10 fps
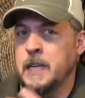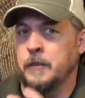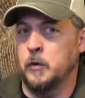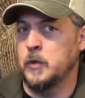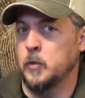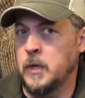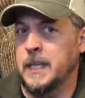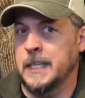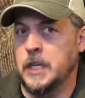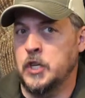if it was
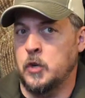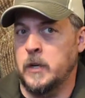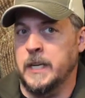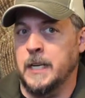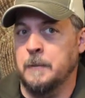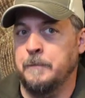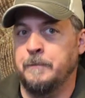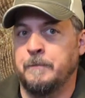really a dream,